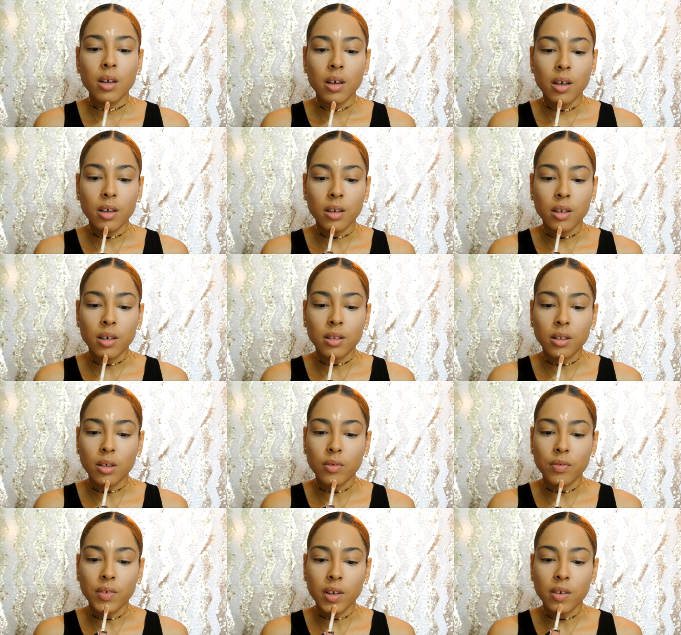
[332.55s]
and at the
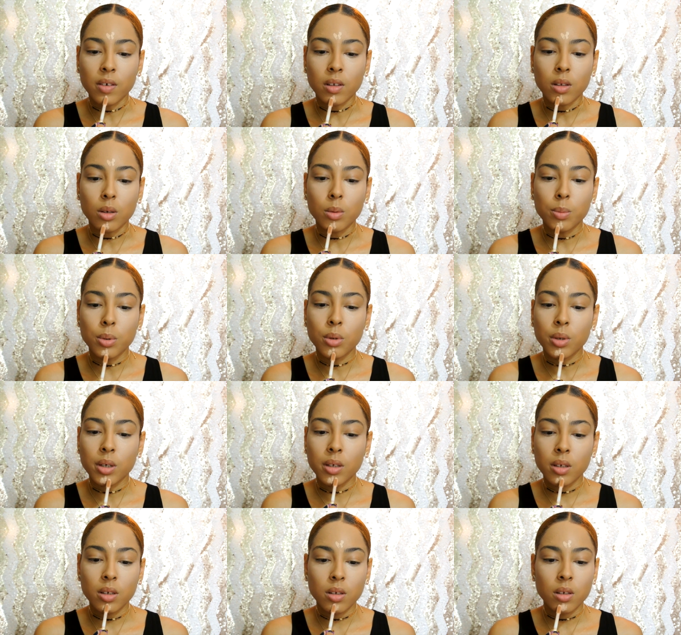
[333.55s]
very low
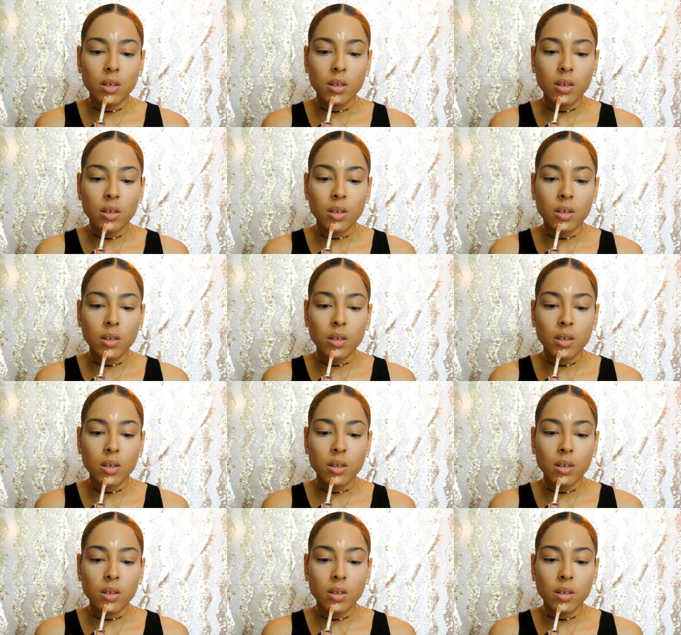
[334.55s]
point,